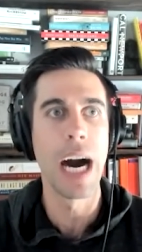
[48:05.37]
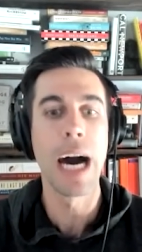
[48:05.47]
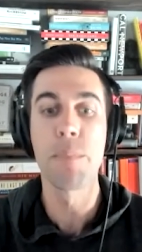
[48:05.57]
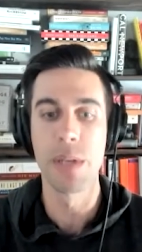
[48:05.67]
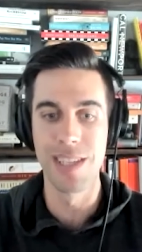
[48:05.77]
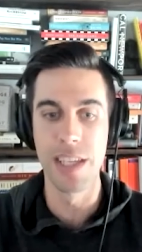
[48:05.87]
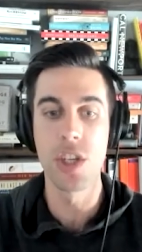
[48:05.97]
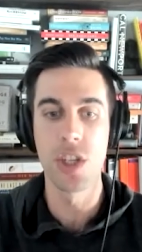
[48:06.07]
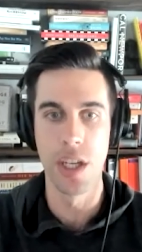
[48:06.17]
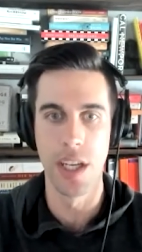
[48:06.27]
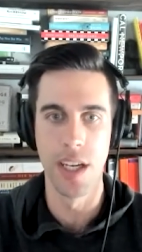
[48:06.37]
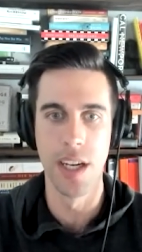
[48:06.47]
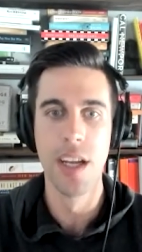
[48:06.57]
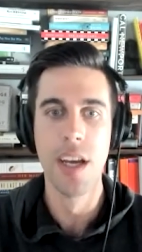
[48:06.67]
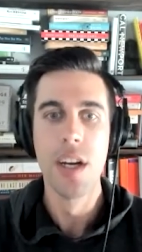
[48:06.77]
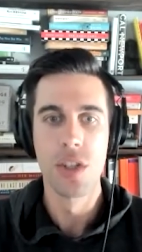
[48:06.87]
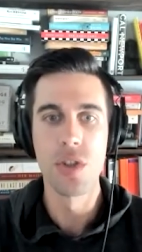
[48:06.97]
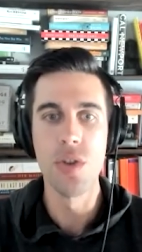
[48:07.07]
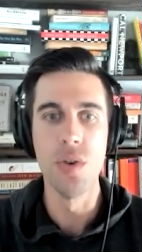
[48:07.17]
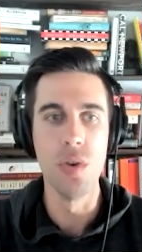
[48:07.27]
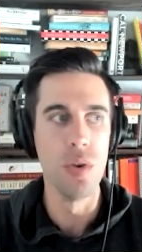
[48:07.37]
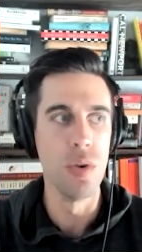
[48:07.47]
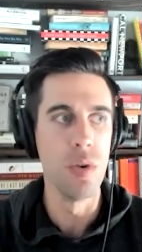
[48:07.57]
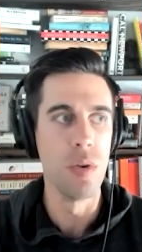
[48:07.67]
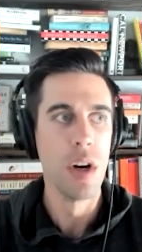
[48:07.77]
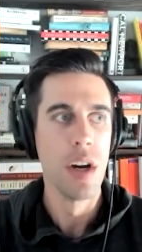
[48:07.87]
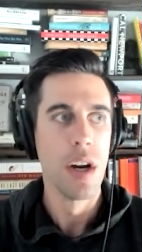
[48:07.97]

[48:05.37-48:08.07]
opposition to.